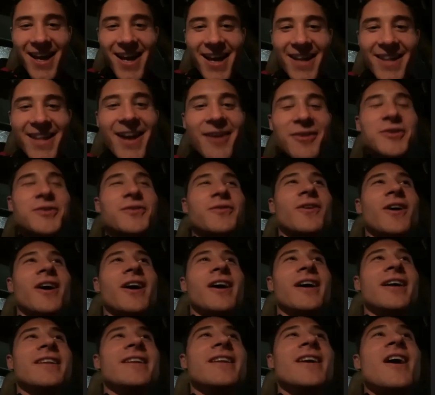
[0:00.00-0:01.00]
that was
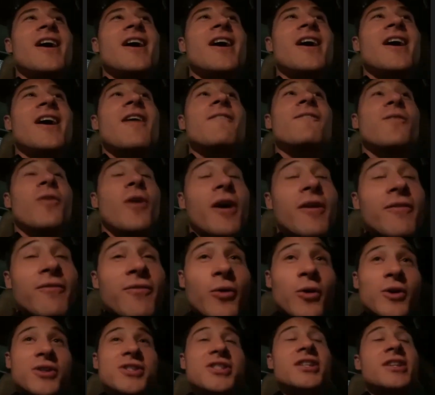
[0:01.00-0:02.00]
fun.
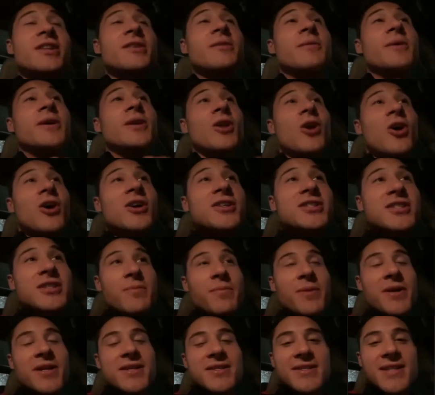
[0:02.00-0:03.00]
Unfortunately, we
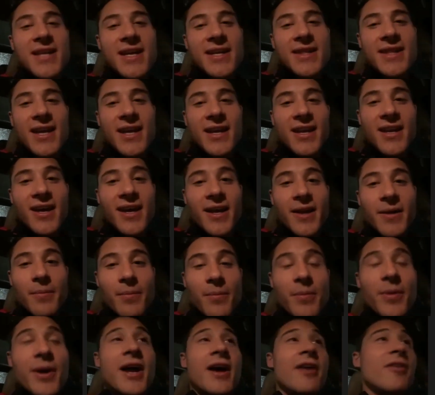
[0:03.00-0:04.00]
lost to Penn State that night,
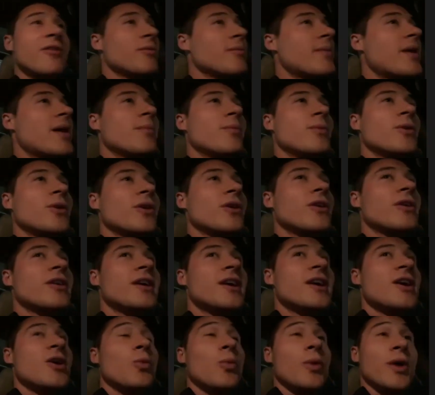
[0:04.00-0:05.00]
but I remember
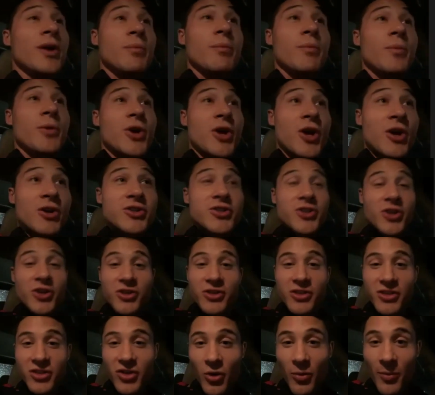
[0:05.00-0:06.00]
when Coach
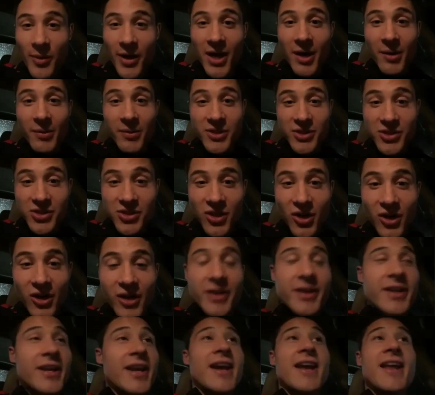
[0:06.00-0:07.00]
Turgeon told me I would
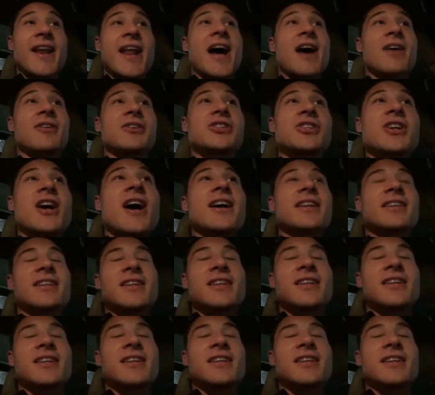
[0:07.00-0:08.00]
start and how shocked
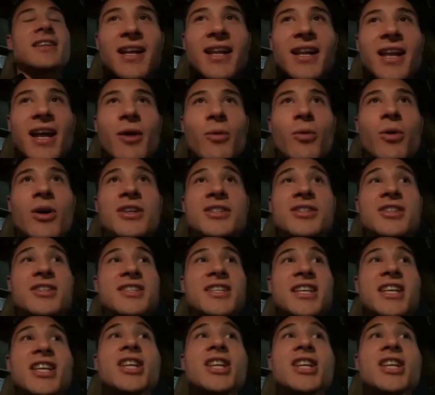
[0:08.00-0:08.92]
and excited I was because